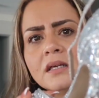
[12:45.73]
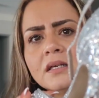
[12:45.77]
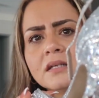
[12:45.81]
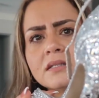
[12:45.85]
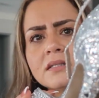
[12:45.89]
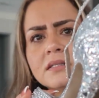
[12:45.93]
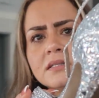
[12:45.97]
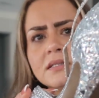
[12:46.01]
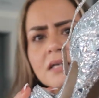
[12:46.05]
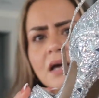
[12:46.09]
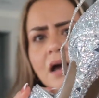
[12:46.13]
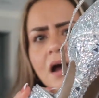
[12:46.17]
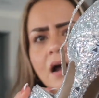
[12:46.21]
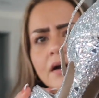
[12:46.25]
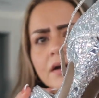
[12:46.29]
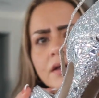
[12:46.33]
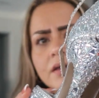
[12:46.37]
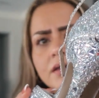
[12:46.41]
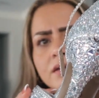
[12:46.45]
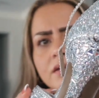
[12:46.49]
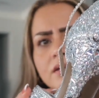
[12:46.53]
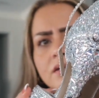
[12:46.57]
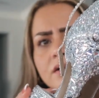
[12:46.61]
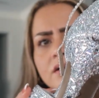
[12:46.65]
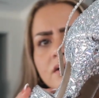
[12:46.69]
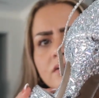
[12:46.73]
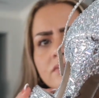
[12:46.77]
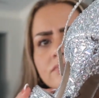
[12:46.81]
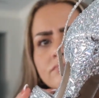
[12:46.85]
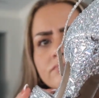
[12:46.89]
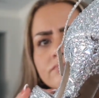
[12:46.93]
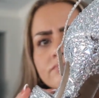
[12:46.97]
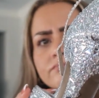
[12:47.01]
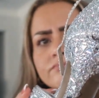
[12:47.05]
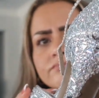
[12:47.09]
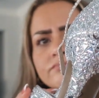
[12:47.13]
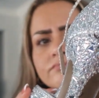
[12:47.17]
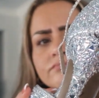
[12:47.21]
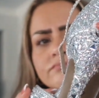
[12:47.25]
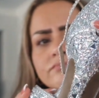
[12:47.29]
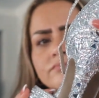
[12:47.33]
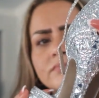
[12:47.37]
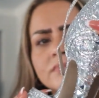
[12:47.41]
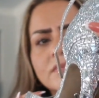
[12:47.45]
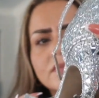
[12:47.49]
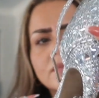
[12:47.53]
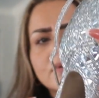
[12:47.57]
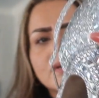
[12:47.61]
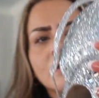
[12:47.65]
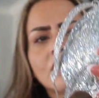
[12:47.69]
is dark here.
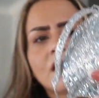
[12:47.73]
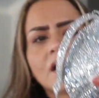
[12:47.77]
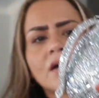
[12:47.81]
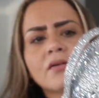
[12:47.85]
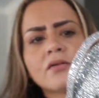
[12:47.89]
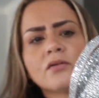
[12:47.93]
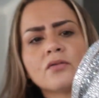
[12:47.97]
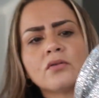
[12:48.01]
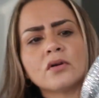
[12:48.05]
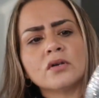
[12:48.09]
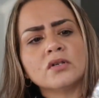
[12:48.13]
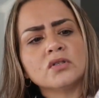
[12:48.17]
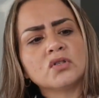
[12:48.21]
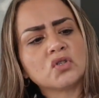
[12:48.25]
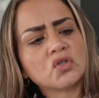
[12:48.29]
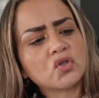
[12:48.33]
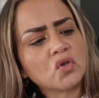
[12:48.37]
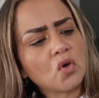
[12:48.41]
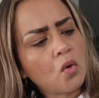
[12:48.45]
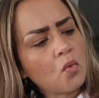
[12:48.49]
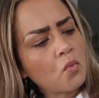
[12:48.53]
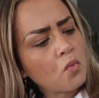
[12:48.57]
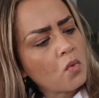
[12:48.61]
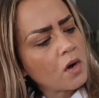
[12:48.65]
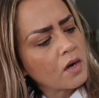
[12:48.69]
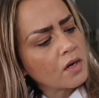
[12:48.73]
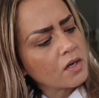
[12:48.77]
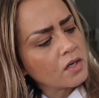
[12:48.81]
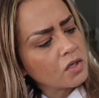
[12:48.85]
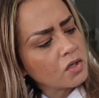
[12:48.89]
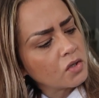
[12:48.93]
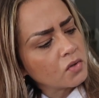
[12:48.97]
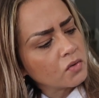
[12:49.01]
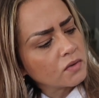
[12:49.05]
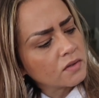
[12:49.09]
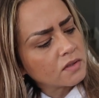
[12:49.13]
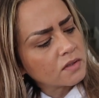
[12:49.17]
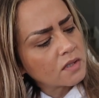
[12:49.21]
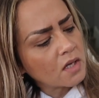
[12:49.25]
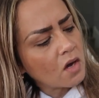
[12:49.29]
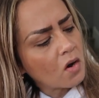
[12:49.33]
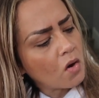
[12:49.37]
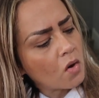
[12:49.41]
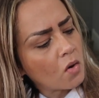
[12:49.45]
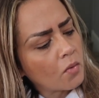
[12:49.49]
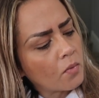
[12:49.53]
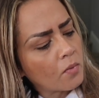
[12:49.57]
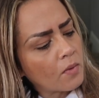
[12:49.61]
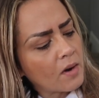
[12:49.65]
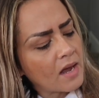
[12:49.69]
I don't know if someone used it
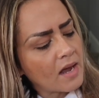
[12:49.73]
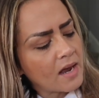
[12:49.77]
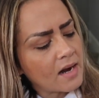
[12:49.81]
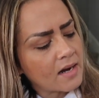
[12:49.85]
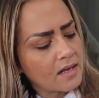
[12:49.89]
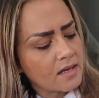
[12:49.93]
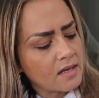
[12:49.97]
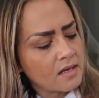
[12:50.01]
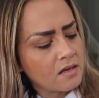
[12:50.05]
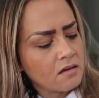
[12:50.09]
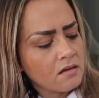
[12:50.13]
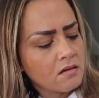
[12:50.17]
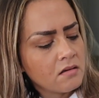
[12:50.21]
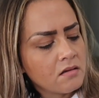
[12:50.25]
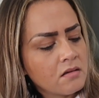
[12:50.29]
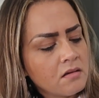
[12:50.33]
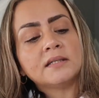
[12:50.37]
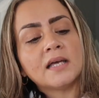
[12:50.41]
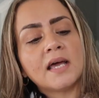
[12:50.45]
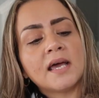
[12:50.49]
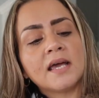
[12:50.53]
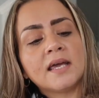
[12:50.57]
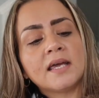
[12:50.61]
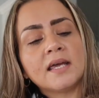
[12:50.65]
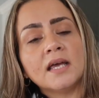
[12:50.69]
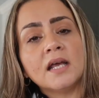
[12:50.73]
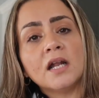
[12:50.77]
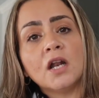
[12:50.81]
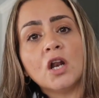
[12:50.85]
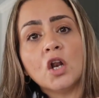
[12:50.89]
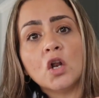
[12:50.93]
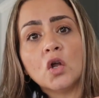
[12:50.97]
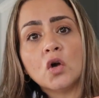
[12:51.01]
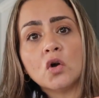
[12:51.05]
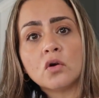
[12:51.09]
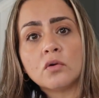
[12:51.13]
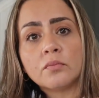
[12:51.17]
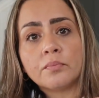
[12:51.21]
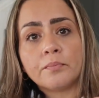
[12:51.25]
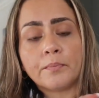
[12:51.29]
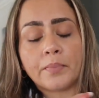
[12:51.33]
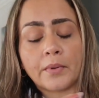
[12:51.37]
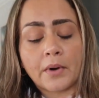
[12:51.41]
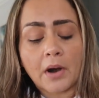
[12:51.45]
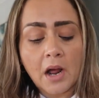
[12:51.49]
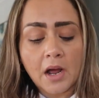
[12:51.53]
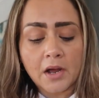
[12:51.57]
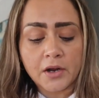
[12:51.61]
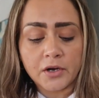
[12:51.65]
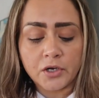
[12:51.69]
already. The heel look
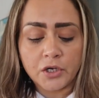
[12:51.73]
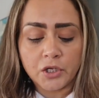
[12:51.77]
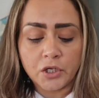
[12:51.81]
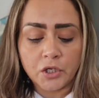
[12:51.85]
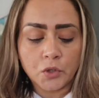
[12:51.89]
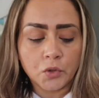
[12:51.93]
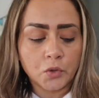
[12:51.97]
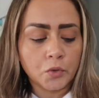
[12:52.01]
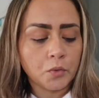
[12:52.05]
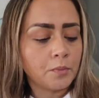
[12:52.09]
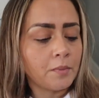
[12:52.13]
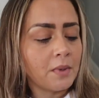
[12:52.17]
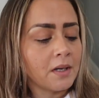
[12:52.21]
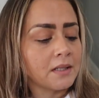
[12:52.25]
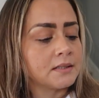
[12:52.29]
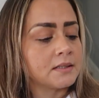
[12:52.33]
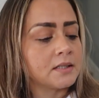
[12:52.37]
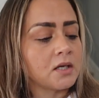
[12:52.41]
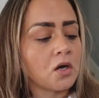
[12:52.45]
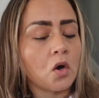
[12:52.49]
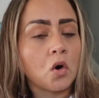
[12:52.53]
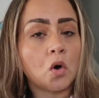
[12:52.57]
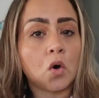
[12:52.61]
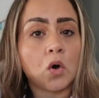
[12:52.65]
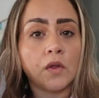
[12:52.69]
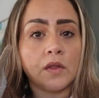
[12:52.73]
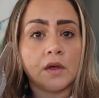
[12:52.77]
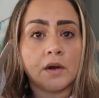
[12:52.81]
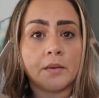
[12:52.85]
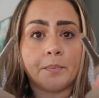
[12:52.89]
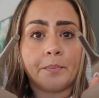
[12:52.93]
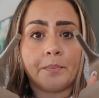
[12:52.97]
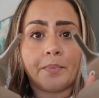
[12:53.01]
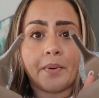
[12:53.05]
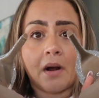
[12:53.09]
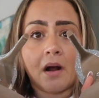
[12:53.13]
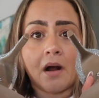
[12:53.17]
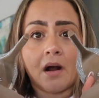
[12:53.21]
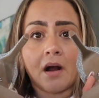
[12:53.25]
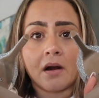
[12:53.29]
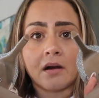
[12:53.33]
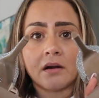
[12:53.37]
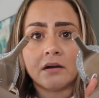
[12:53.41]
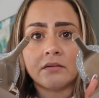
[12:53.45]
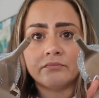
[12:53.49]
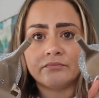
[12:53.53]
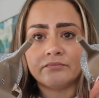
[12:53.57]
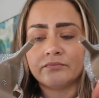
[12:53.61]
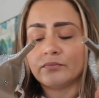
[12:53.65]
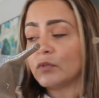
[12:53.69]
brand new, but the other
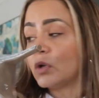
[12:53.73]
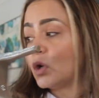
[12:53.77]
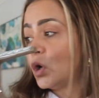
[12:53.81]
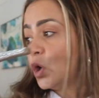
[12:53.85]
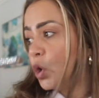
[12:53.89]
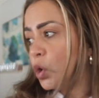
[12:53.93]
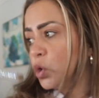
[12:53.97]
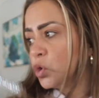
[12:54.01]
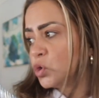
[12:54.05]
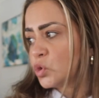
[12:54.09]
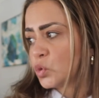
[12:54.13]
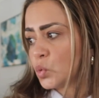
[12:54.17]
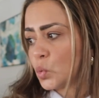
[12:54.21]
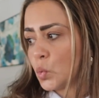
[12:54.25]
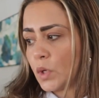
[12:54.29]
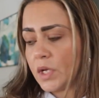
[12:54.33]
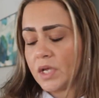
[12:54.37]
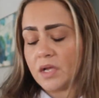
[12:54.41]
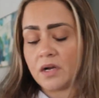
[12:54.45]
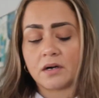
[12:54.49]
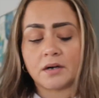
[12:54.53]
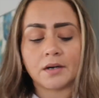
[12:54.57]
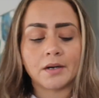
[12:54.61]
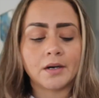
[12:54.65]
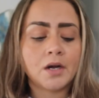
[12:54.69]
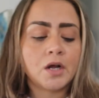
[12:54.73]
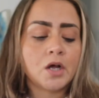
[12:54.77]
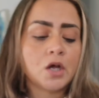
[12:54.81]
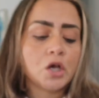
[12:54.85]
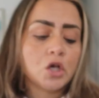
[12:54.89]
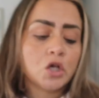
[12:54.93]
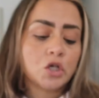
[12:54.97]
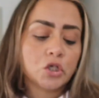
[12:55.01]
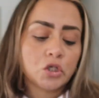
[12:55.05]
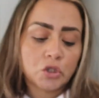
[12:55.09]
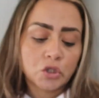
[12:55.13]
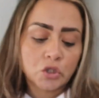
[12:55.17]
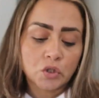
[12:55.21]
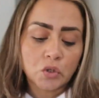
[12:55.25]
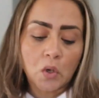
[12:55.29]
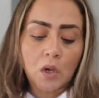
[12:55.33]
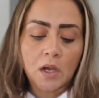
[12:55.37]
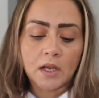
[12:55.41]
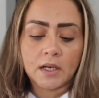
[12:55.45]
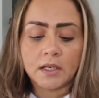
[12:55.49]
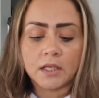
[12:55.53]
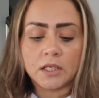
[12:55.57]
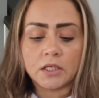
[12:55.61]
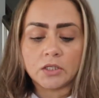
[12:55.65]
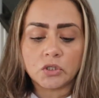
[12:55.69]
part looks weird. So
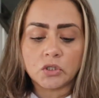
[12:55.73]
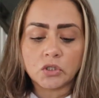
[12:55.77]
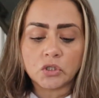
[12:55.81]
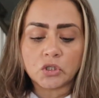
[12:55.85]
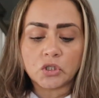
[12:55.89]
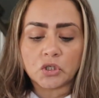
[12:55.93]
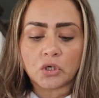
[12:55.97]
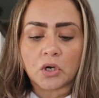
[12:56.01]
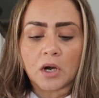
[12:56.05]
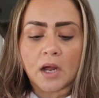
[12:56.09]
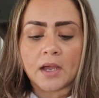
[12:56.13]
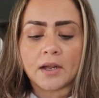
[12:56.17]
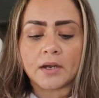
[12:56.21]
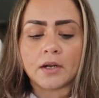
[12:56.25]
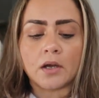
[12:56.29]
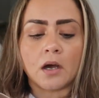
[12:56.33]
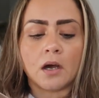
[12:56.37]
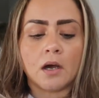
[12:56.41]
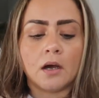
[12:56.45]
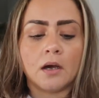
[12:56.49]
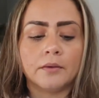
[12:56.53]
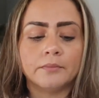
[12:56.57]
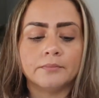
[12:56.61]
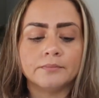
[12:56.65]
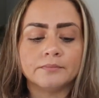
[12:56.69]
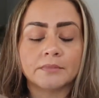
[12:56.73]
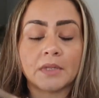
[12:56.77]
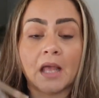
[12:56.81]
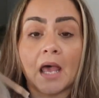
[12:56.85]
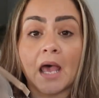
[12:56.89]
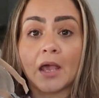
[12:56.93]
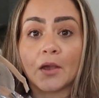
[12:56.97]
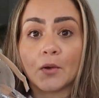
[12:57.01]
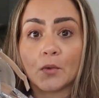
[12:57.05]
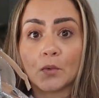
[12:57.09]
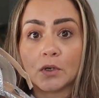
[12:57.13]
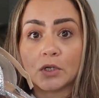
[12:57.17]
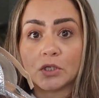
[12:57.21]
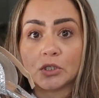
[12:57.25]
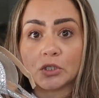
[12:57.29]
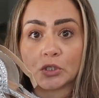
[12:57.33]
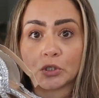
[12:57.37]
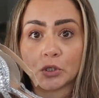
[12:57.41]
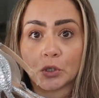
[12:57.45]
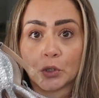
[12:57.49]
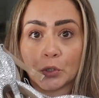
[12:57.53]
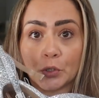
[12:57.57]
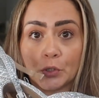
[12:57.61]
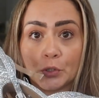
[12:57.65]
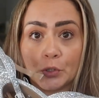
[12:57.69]
I need to try it on. I will
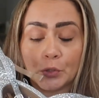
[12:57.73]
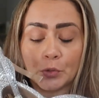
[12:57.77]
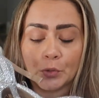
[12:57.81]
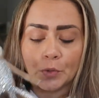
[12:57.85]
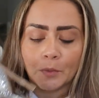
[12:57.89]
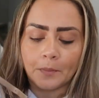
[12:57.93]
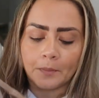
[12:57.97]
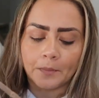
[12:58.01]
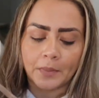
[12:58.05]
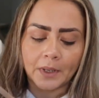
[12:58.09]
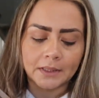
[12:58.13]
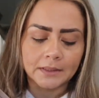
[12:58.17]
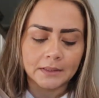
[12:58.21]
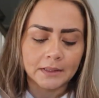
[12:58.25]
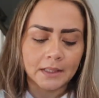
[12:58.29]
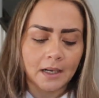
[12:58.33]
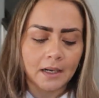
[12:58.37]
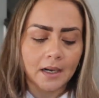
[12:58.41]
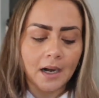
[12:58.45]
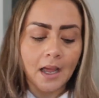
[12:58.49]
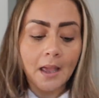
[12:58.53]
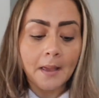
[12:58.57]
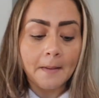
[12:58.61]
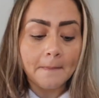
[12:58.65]
show you, but they are